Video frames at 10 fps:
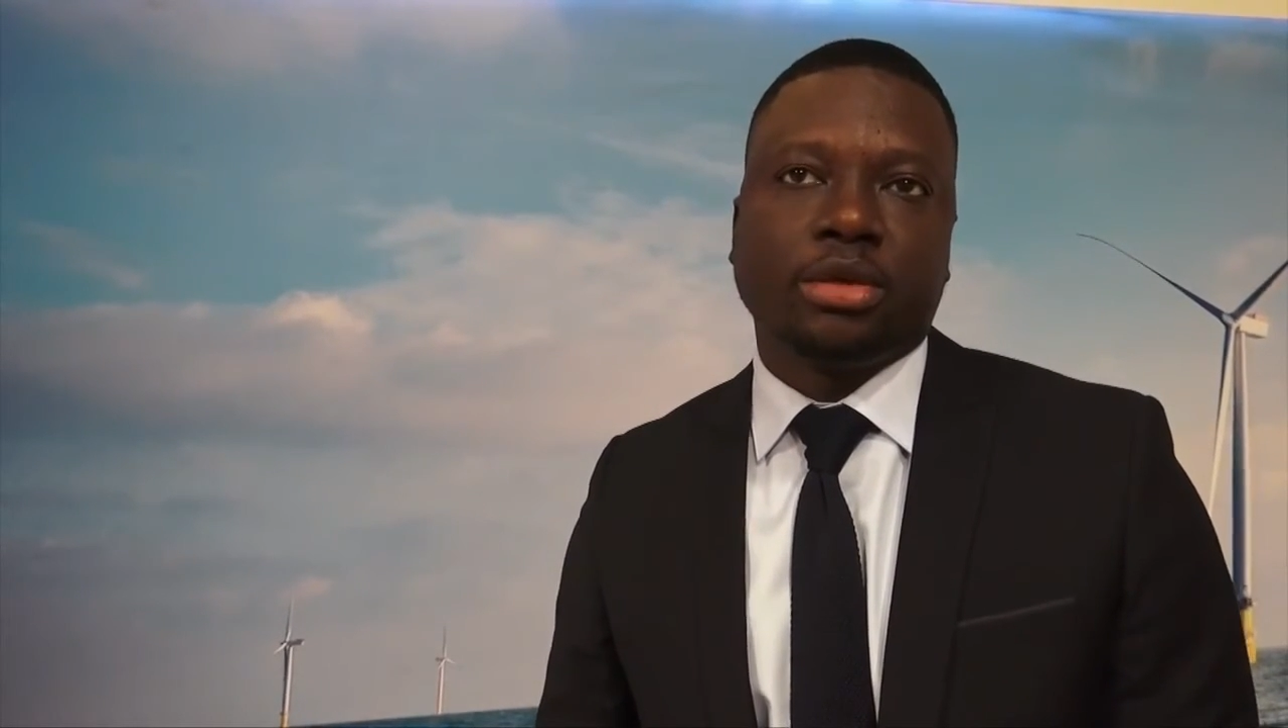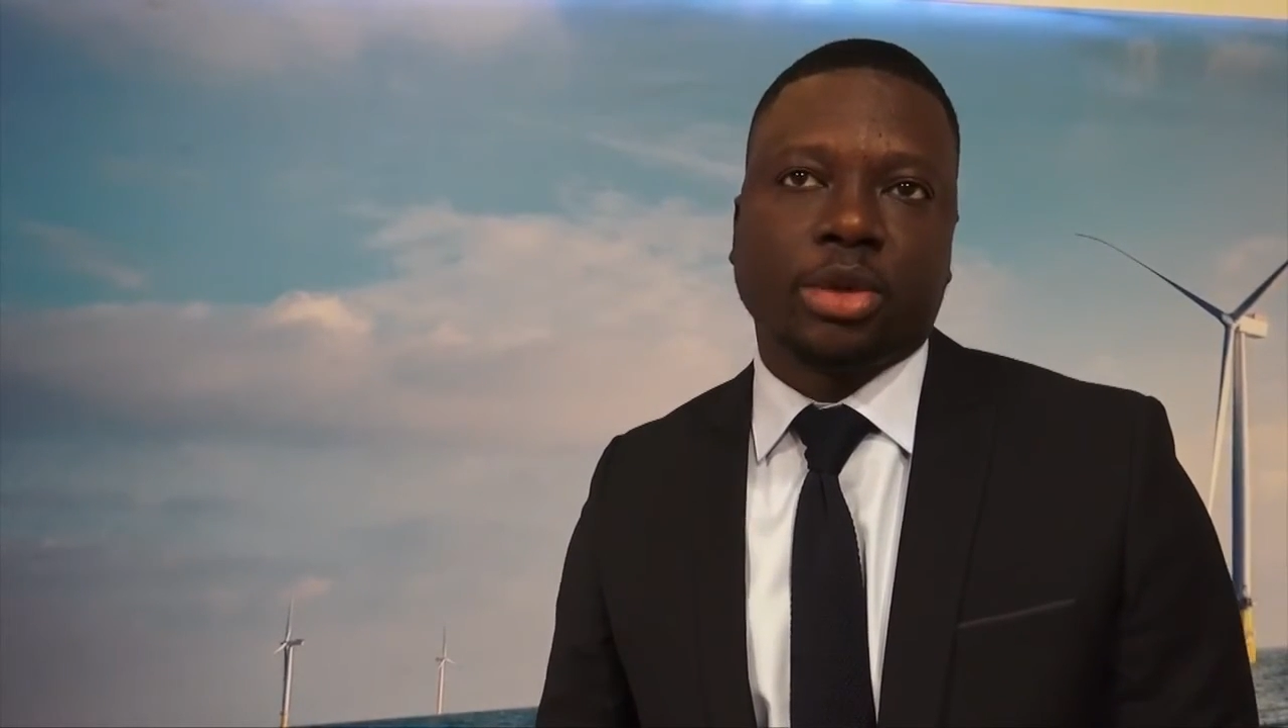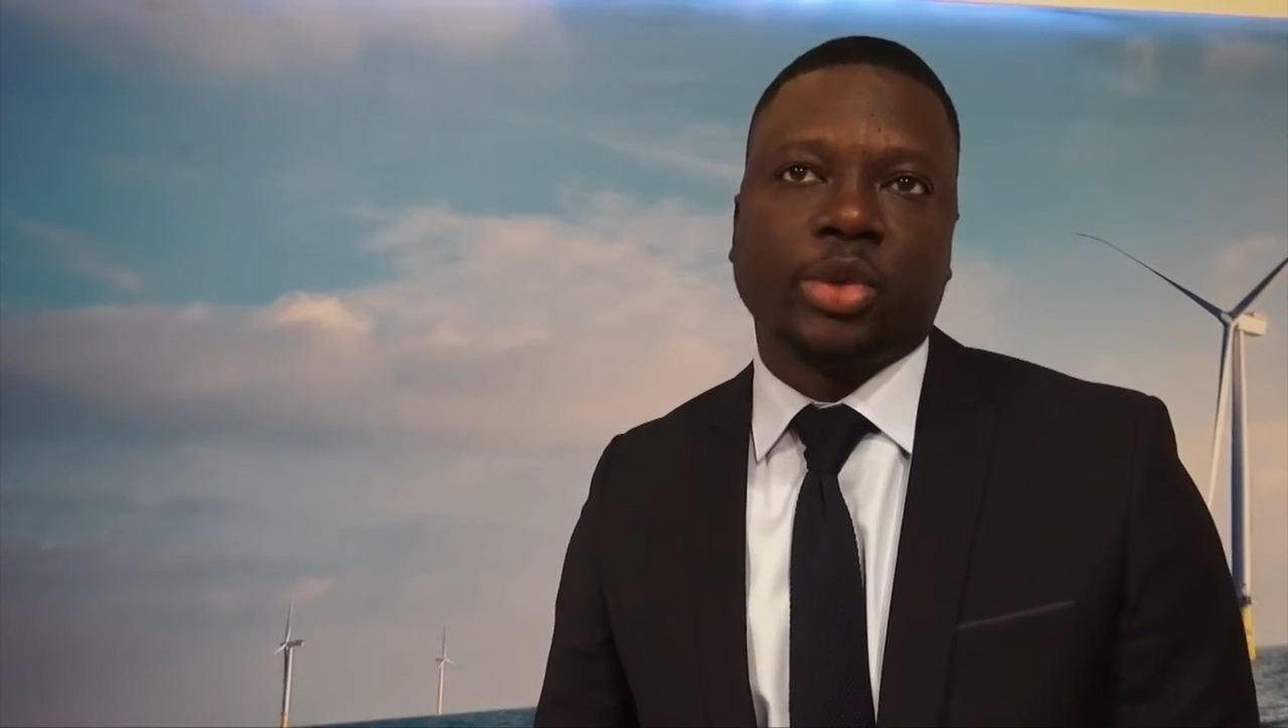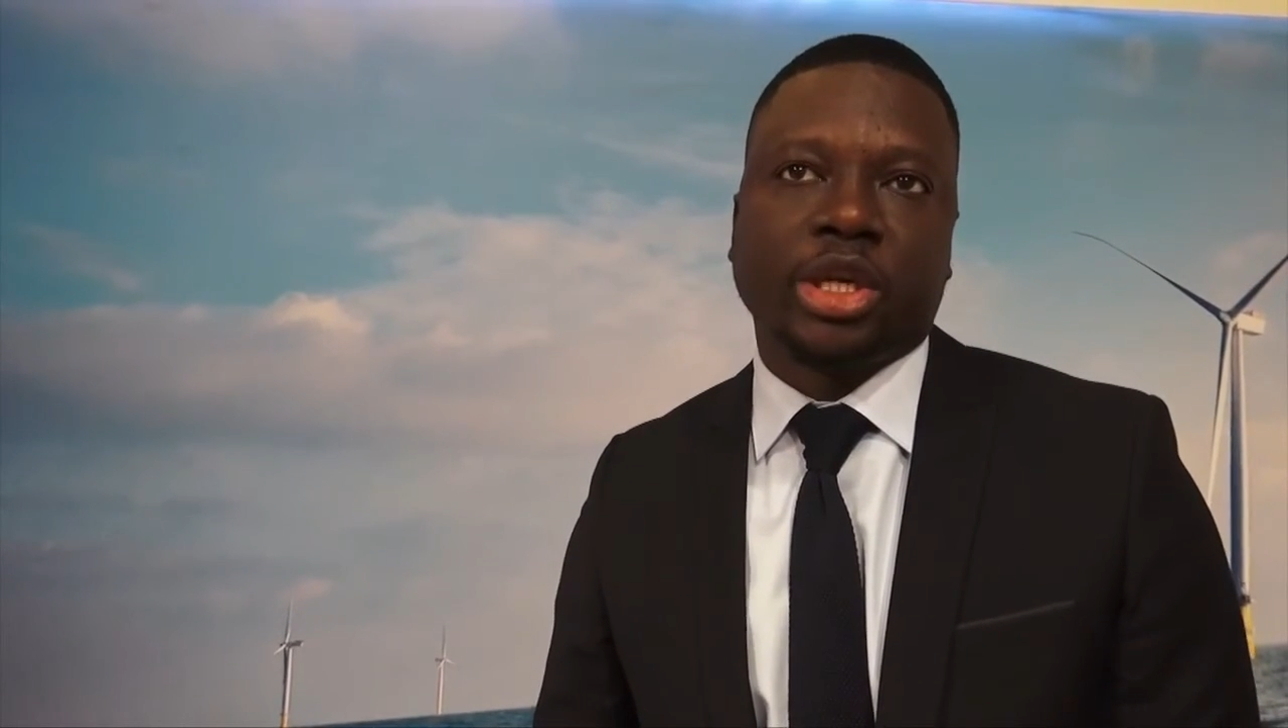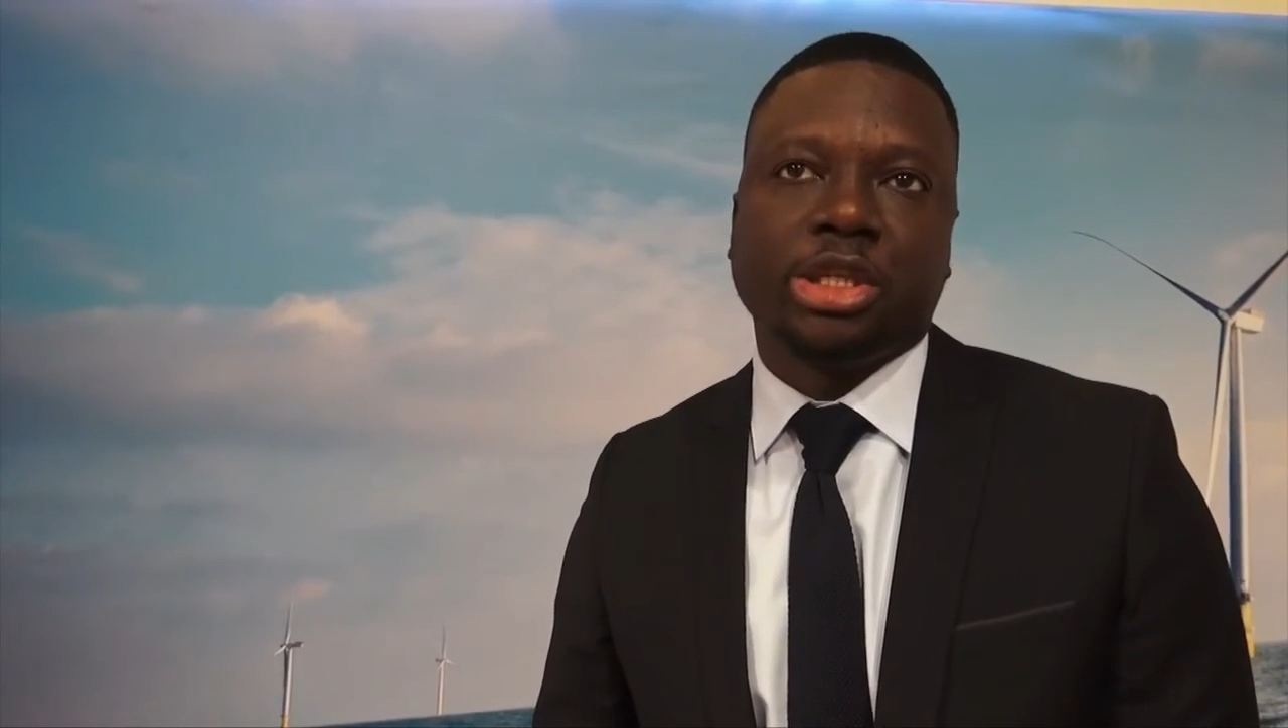
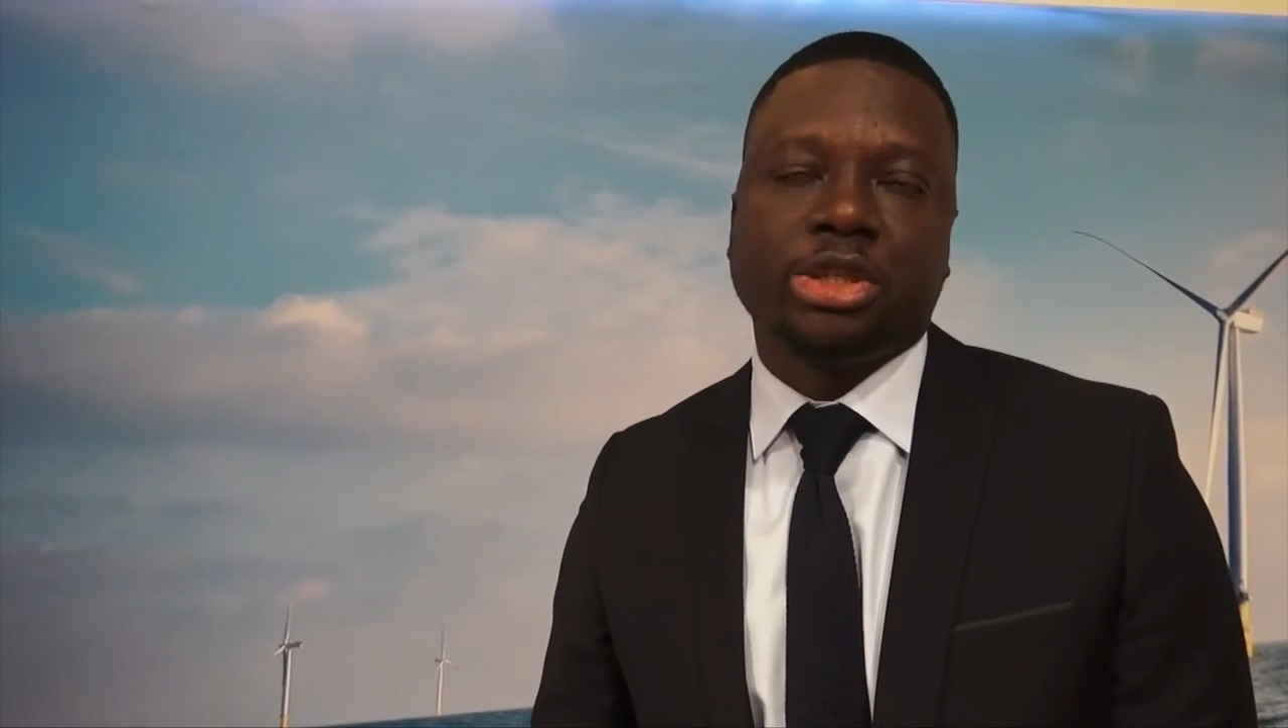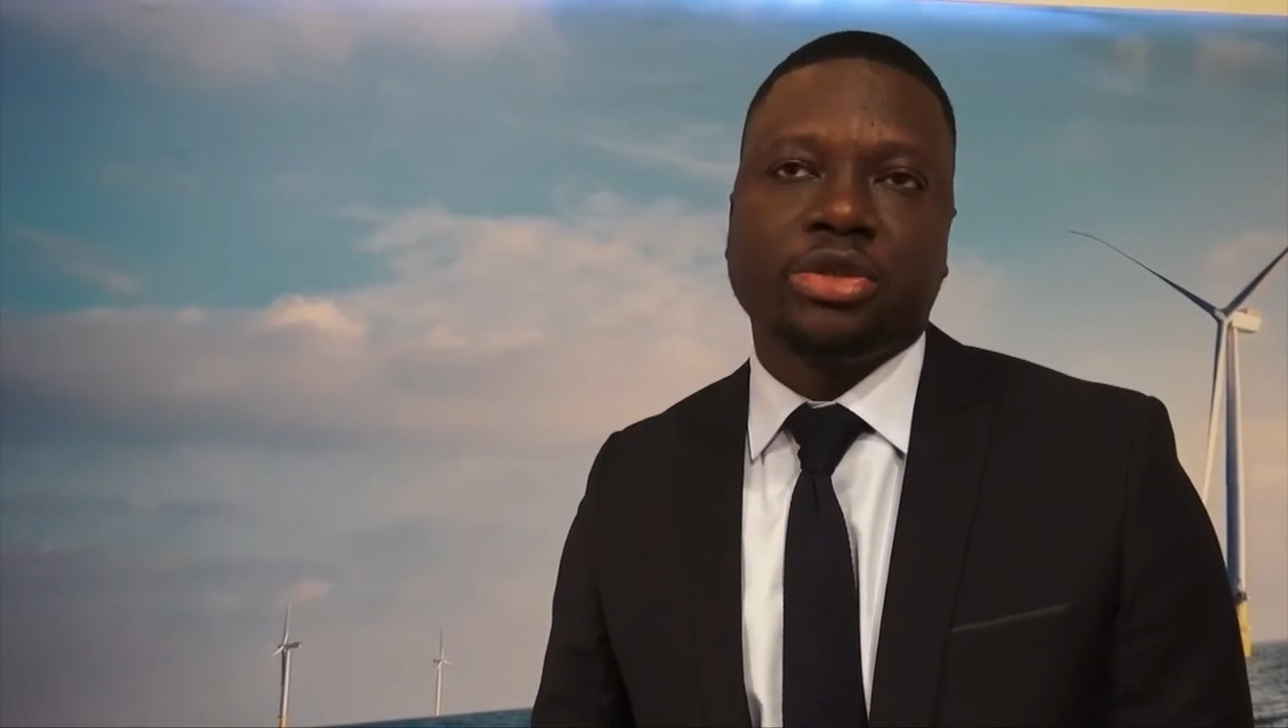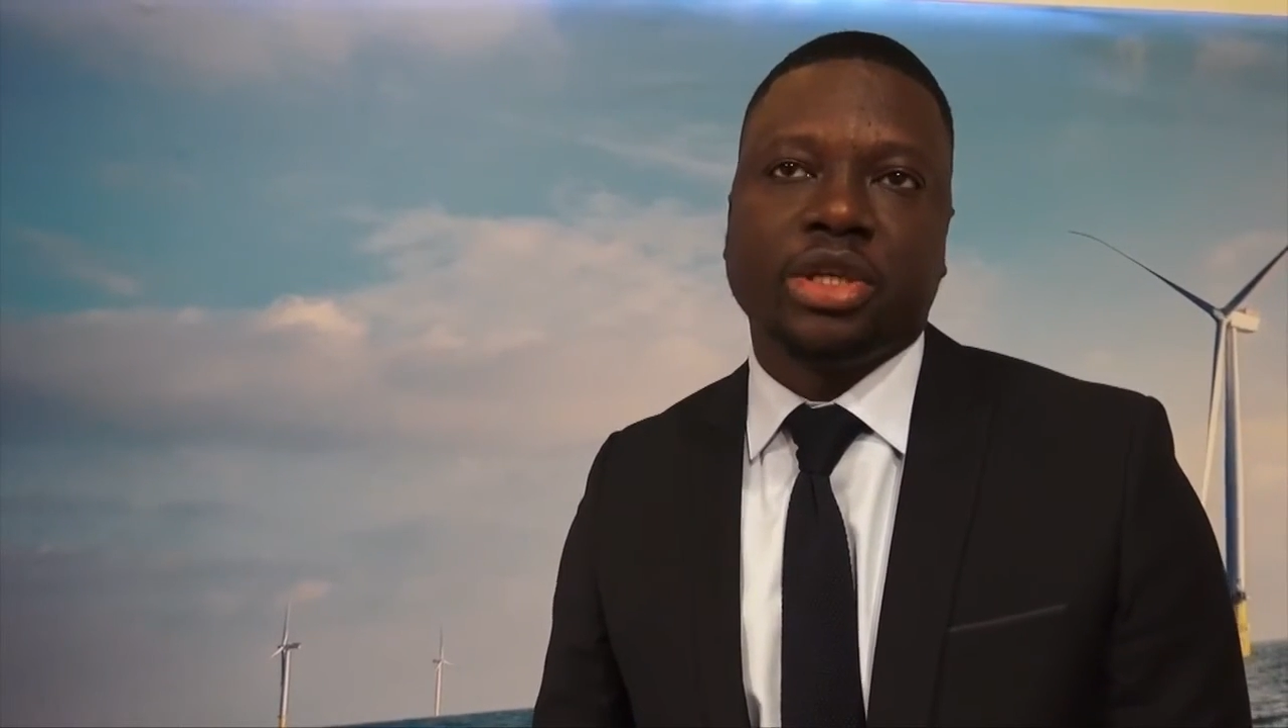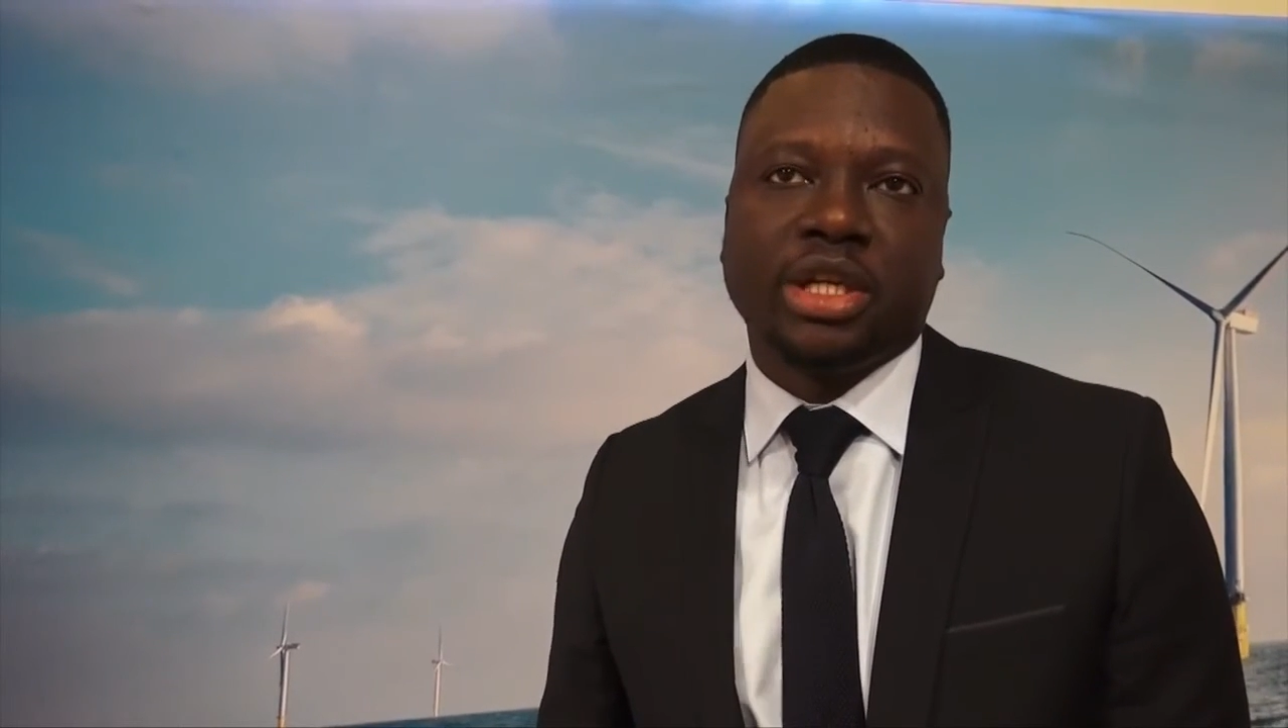what we can do,